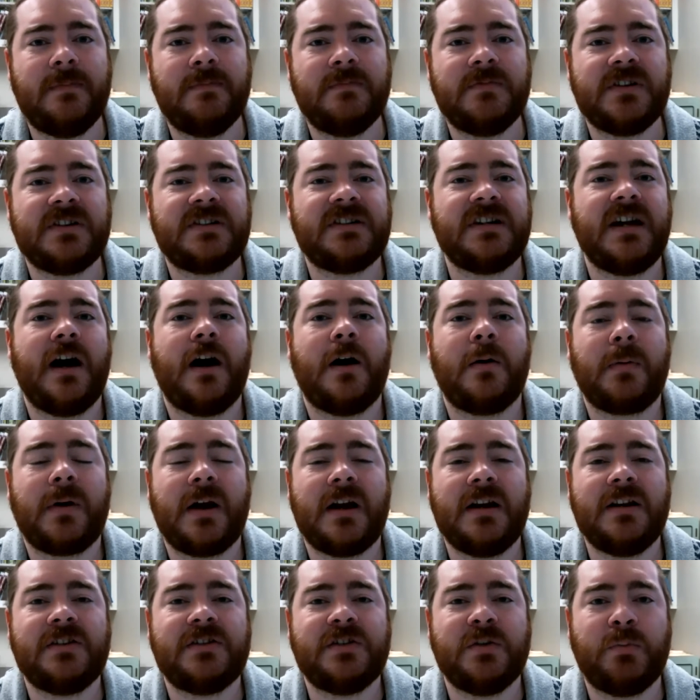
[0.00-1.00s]
just to help
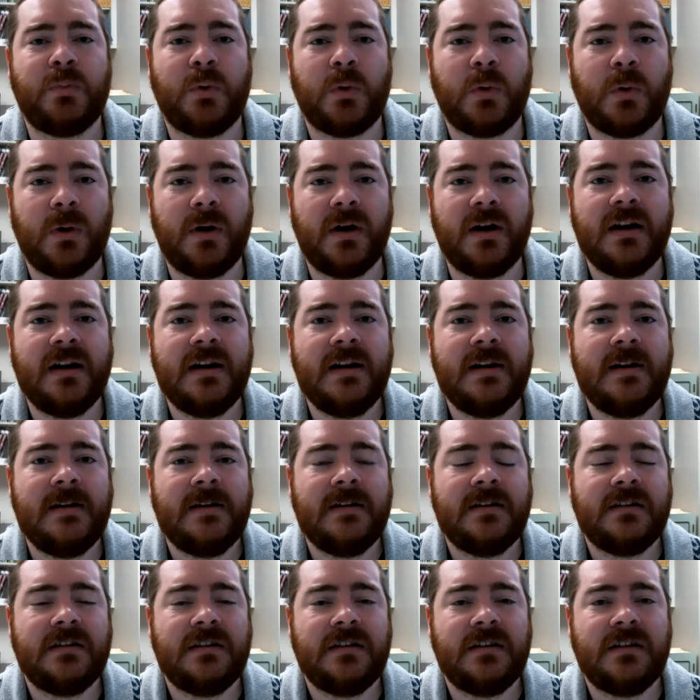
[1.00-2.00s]
kind of support
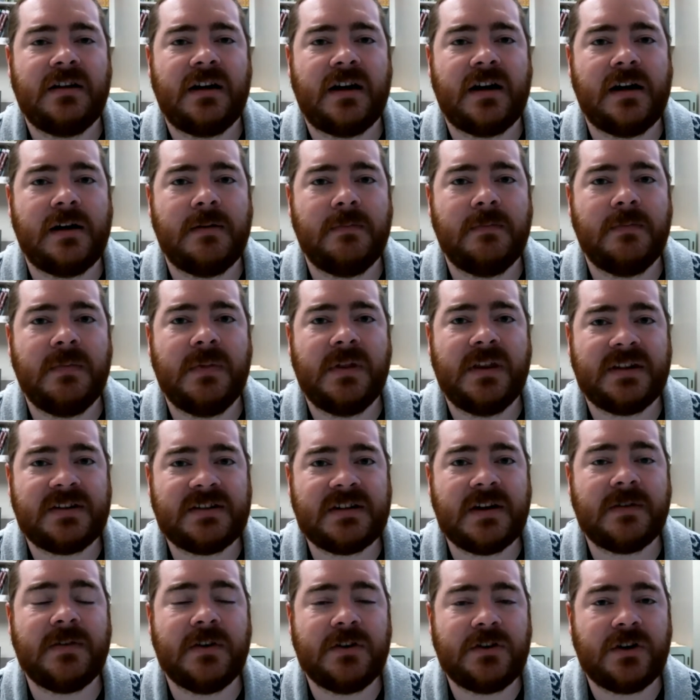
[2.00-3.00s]
the
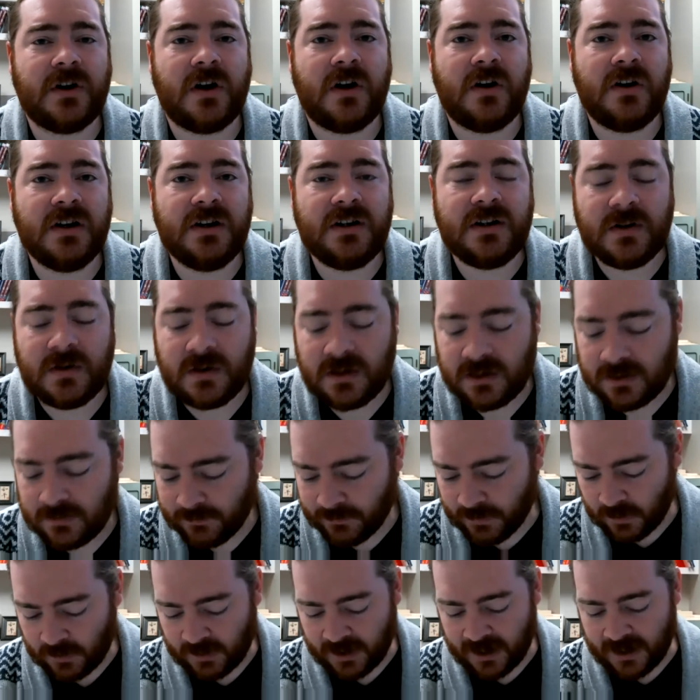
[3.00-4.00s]
stuff that you're already doing.
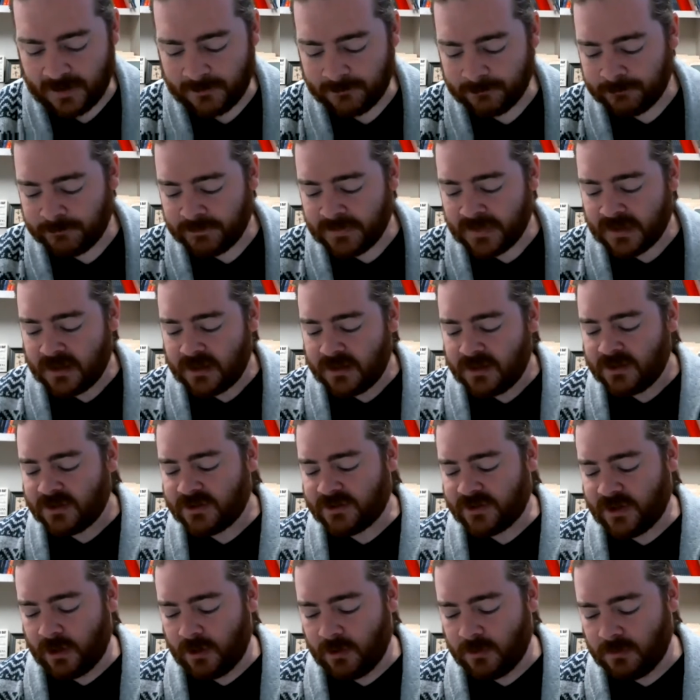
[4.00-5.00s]
Okay,
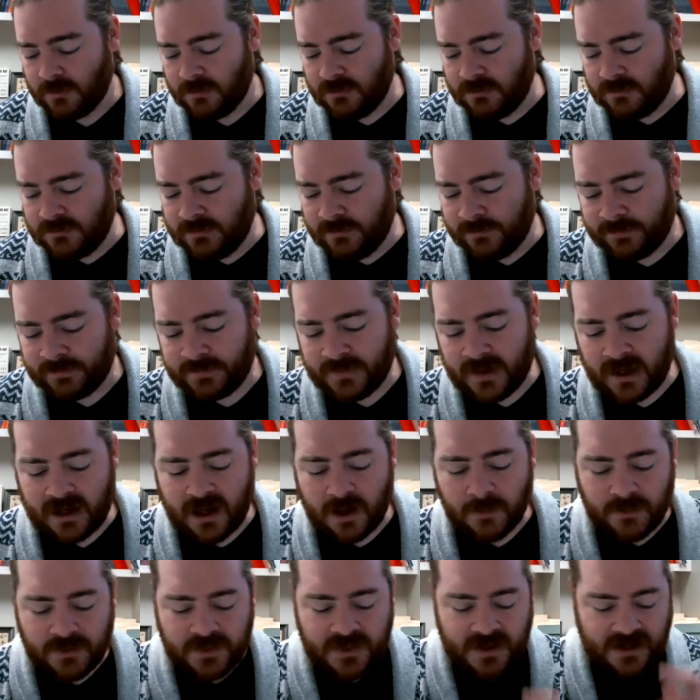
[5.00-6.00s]
so a
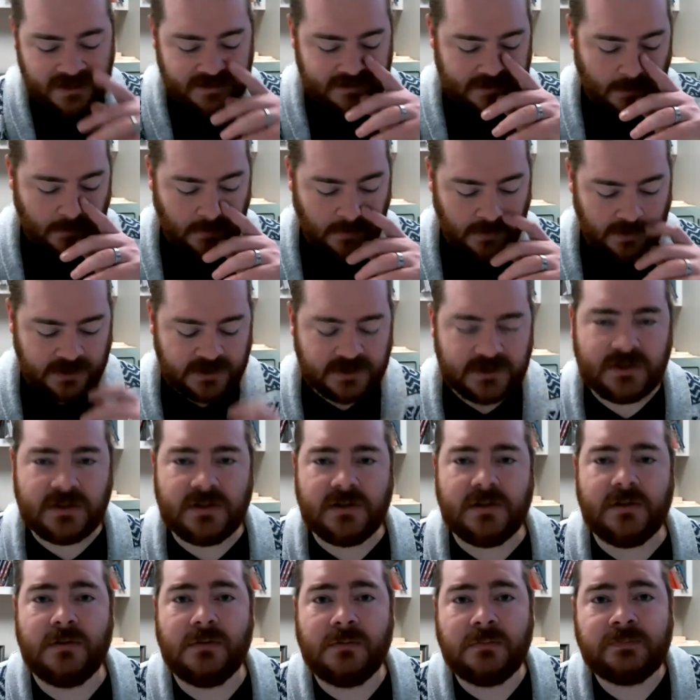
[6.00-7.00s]
couple things I want
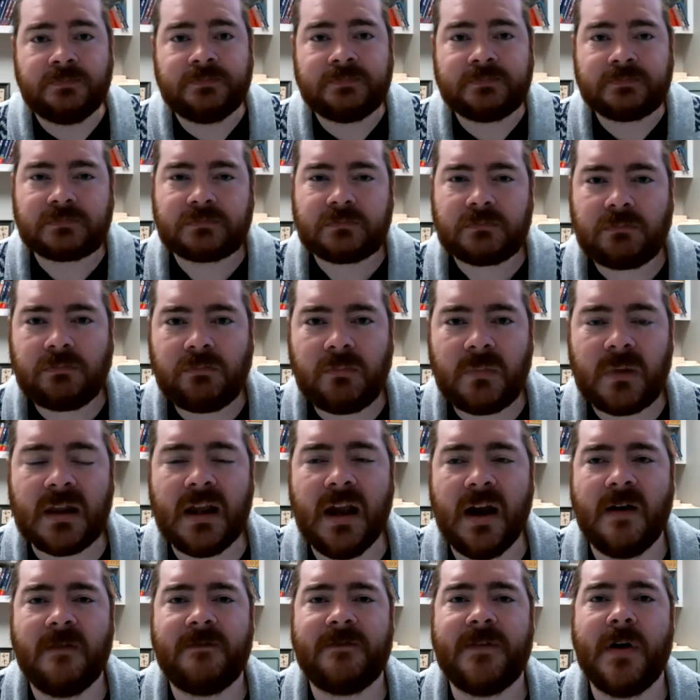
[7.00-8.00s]
to
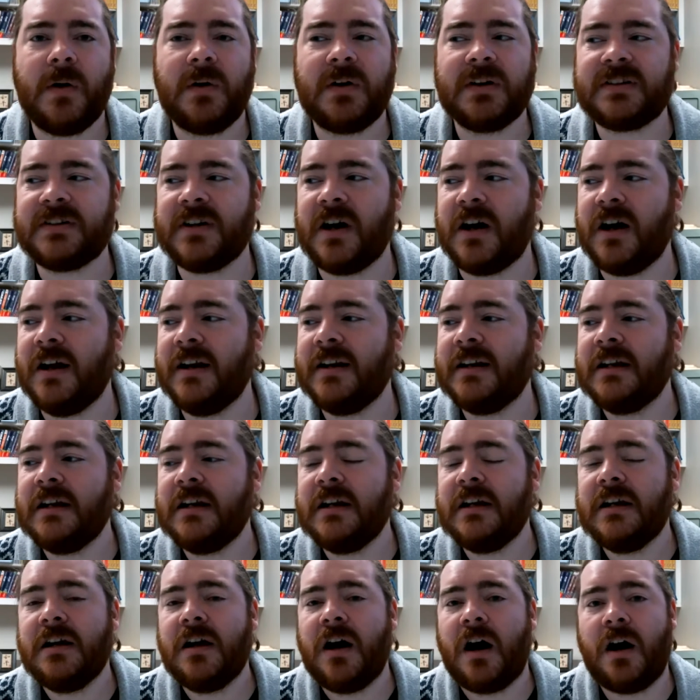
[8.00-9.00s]
focus on
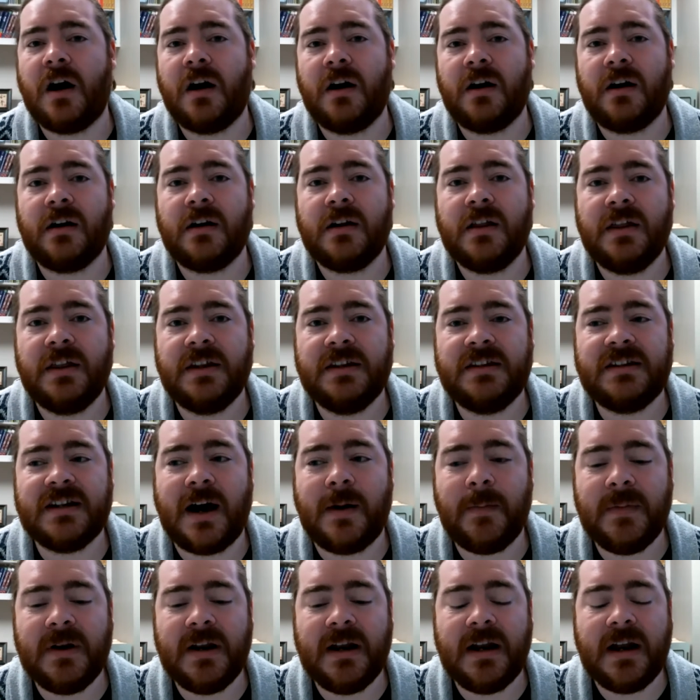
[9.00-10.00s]
are the
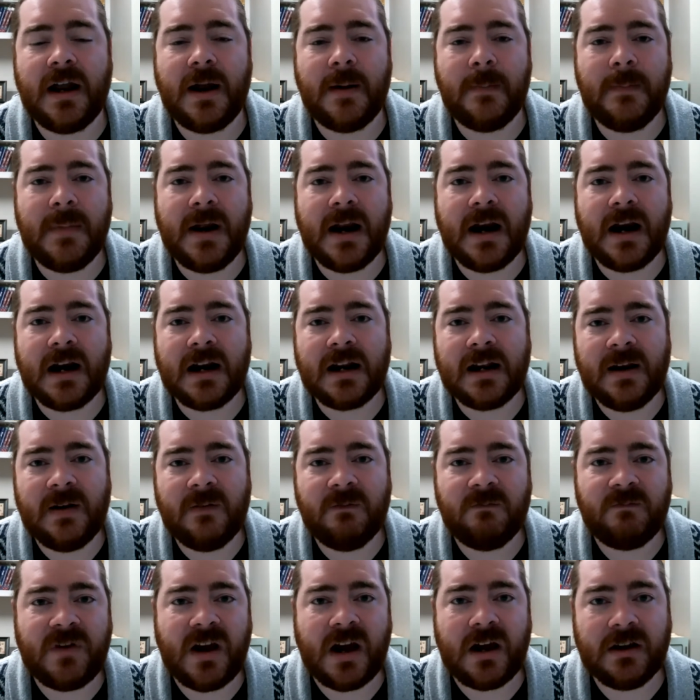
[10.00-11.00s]
dominant American
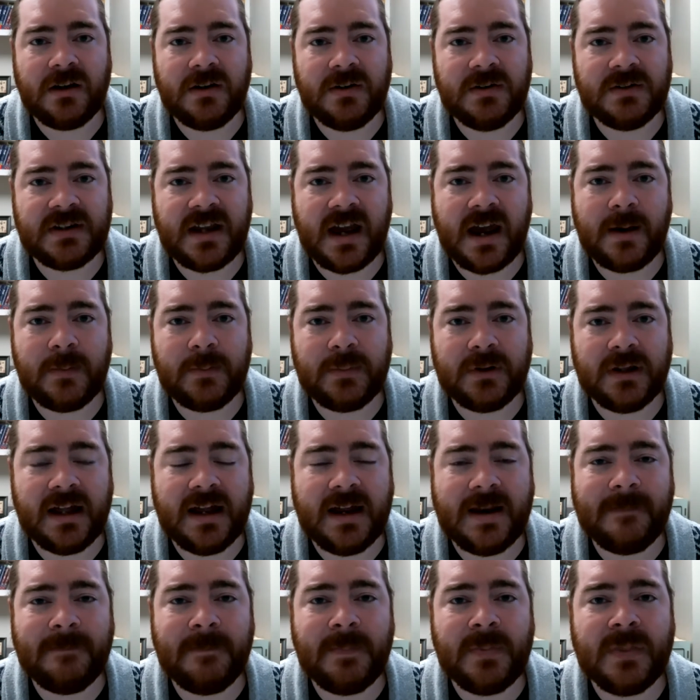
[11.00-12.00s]
values at
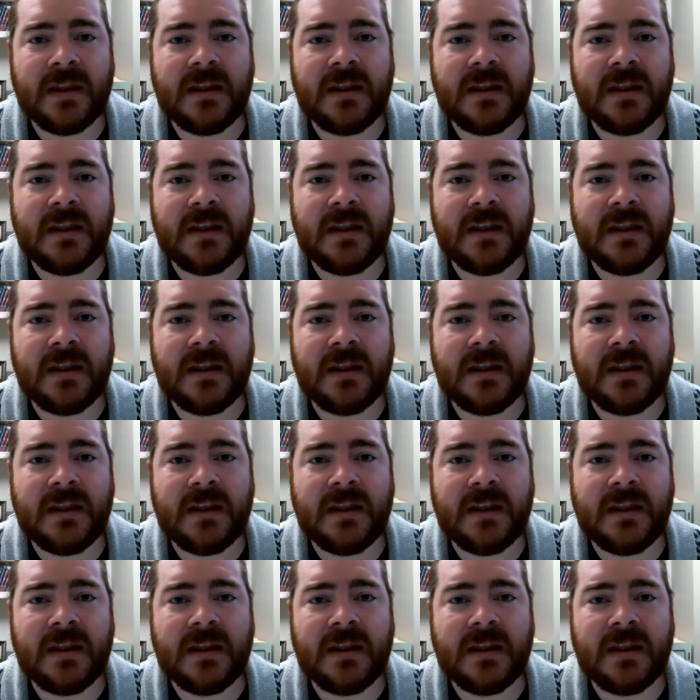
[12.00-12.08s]
play.